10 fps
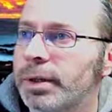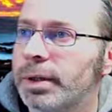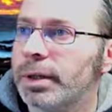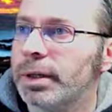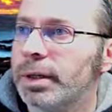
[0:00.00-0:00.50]

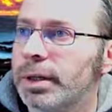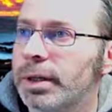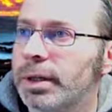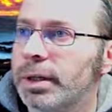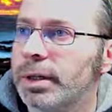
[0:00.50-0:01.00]

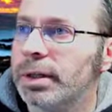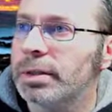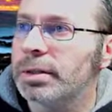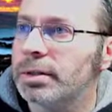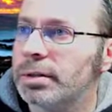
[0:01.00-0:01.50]
And
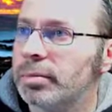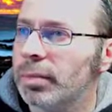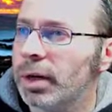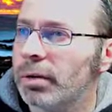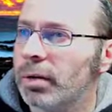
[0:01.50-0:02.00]
this
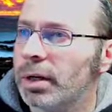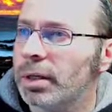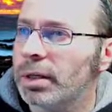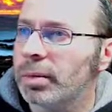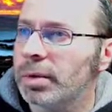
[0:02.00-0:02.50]
Micro ID
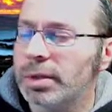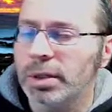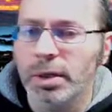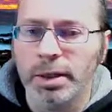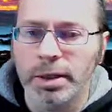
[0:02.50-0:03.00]

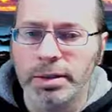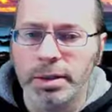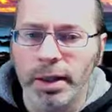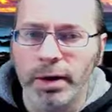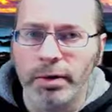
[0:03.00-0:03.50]
WC9, that's the
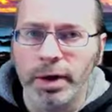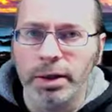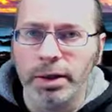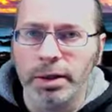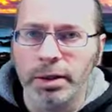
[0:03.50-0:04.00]
CloudValley
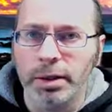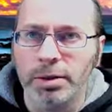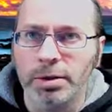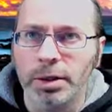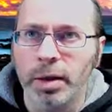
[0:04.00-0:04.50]

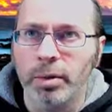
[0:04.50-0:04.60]
HD camera.